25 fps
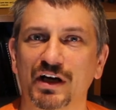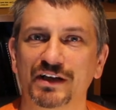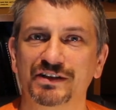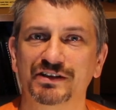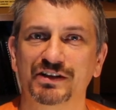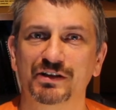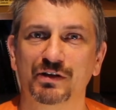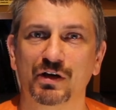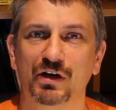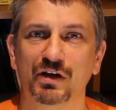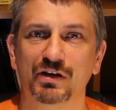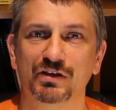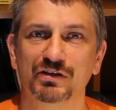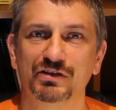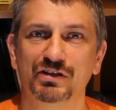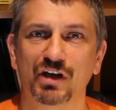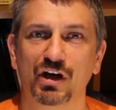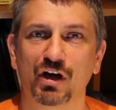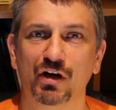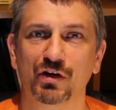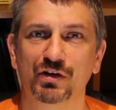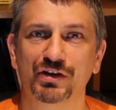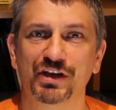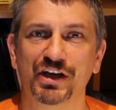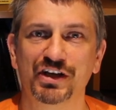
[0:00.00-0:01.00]
Zero's
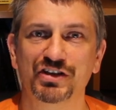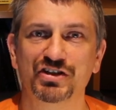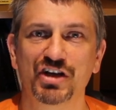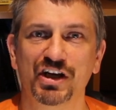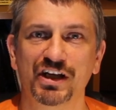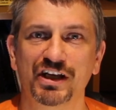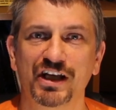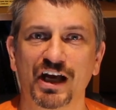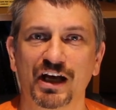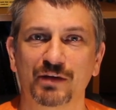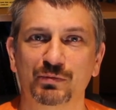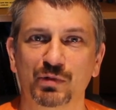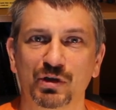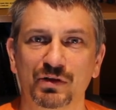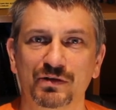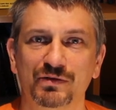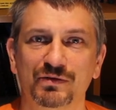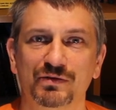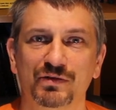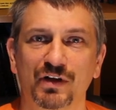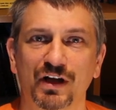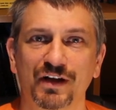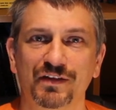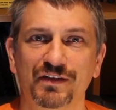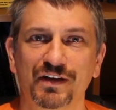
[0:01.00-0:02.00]
O T G cable
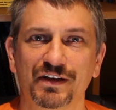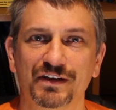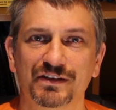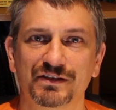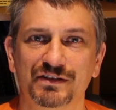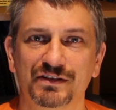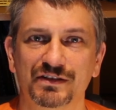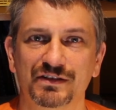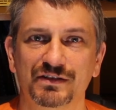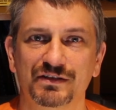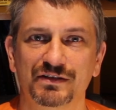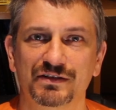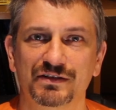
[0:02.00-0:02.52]
like this.